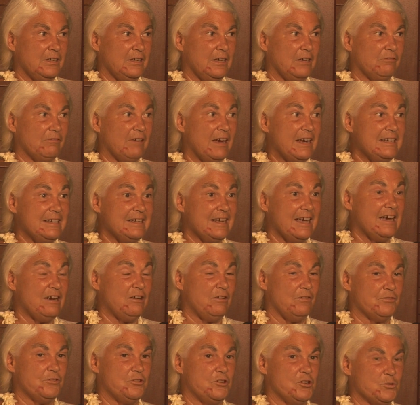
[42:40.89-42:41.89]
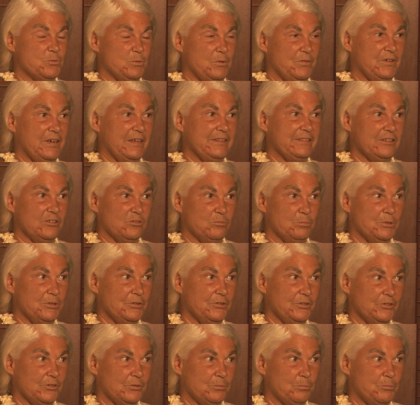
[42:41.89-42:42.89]
And right now, of course, we've got this
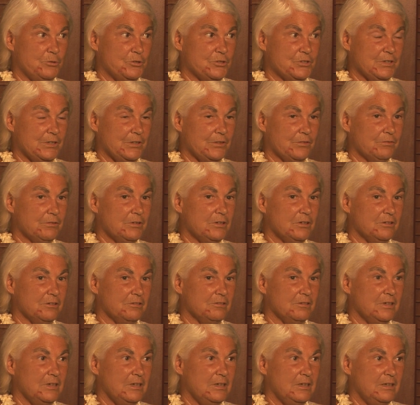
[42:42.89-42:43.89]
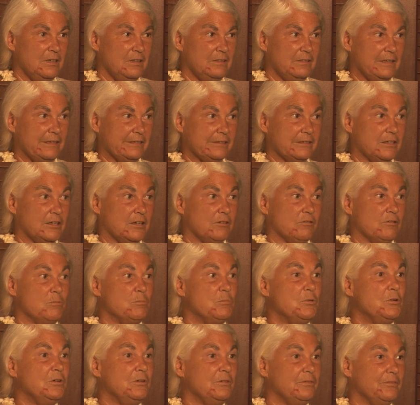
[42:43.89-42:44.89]
bill that's pushing through that's going to
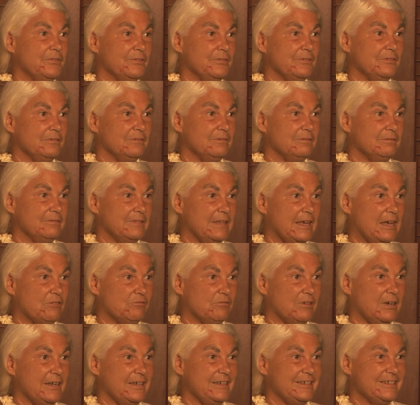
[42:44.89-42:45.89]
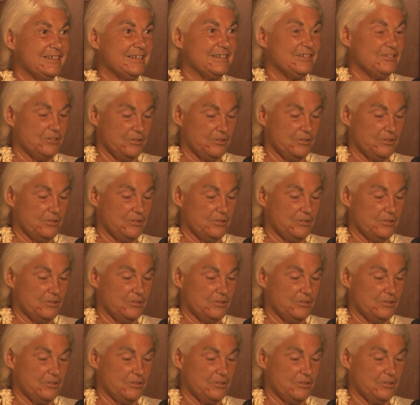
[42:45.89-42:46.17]
remove that right.